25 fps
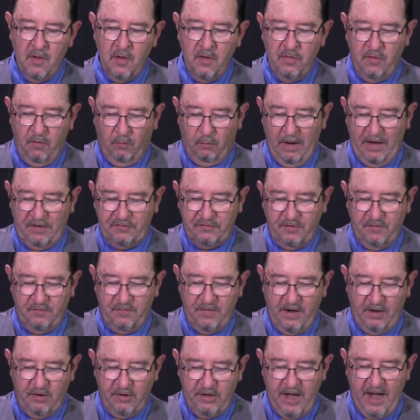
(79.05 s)
the rest
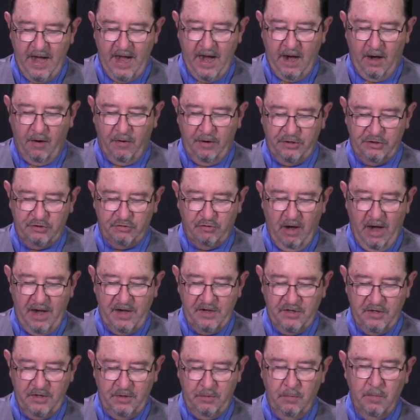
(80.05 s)
of their care and
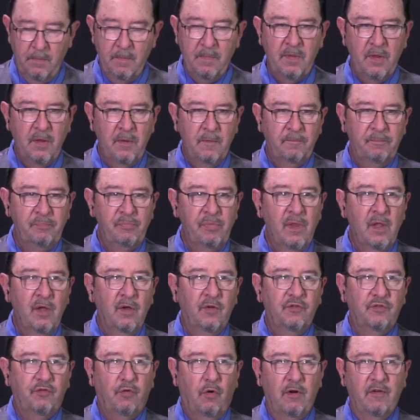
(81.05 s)
tried to
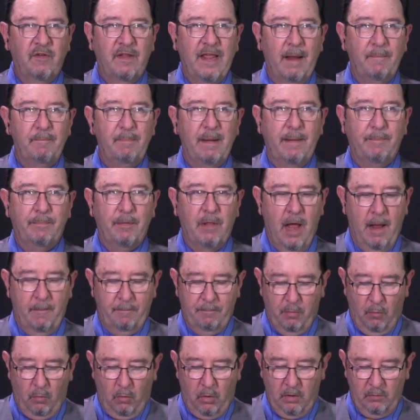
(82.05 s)
sort of get people
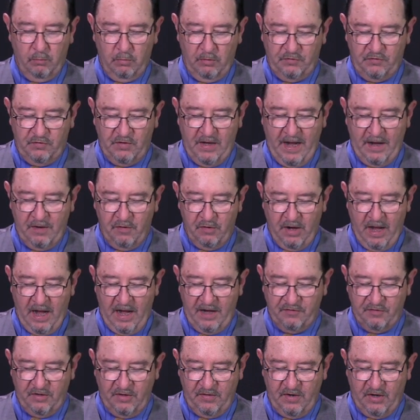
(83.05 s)
on board with
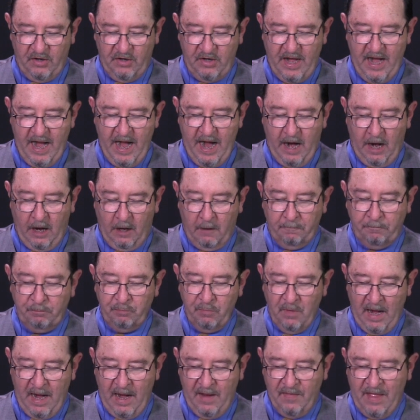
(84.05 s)
standardizing their care.
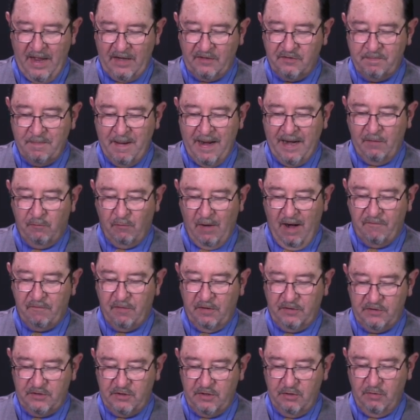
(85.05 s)
And that's made
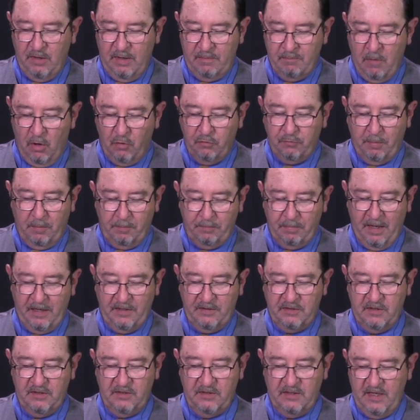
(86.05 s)
reference to in multiple
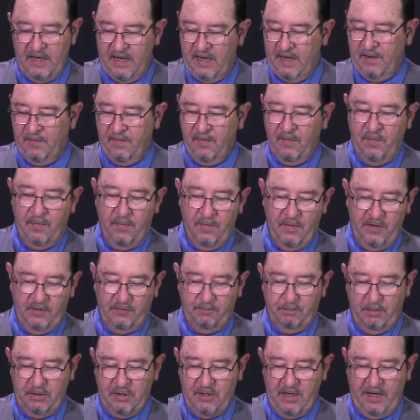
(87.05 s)
places in
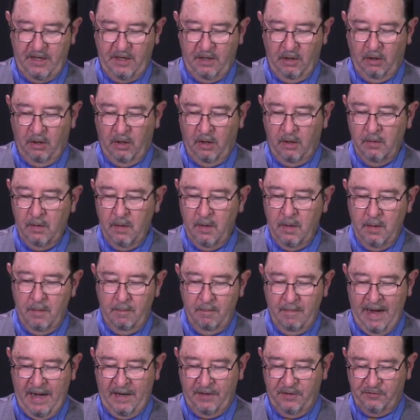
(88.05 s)
this particular
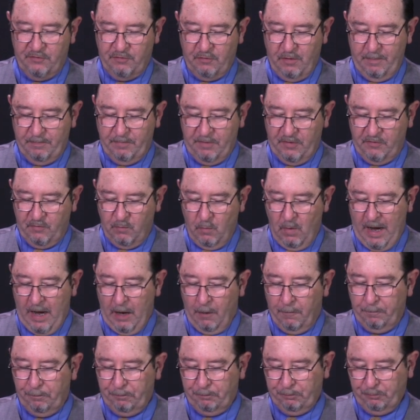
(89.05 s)
manuscript as well.